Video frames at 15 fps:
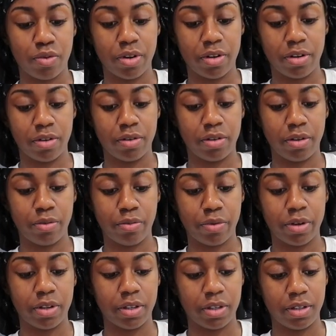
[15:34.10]
really,
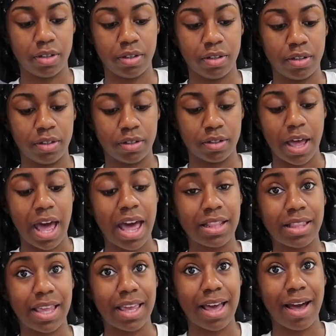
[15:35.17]
really good. I
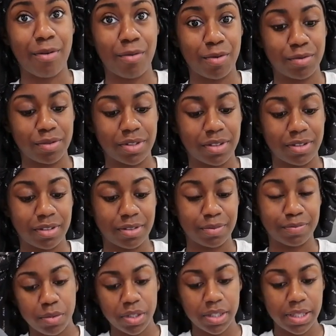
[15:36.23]
think I want some.
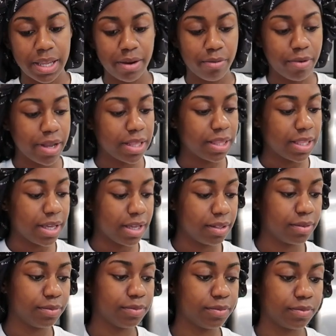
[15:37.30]
Put that right there.
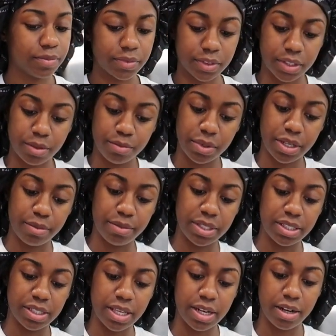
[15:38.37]
But let me
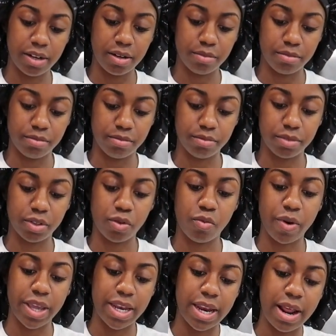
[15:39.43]
set it up the
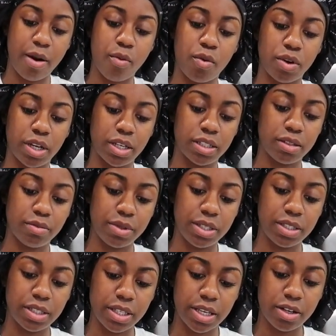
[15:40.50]
way that I want it to be
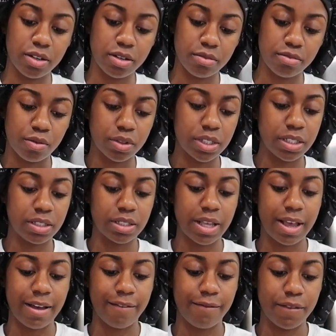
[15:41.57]
set up on this
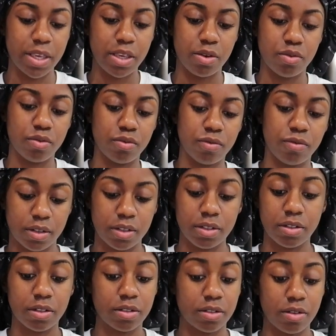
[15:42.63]
side feel. This
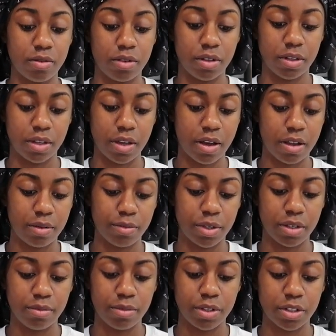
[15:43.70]
looks so good, y'all. Let
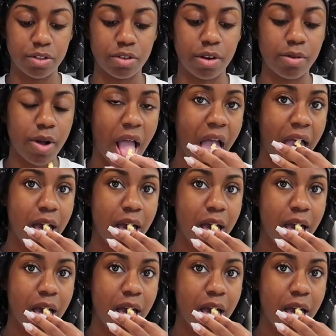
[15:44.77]
me just try one.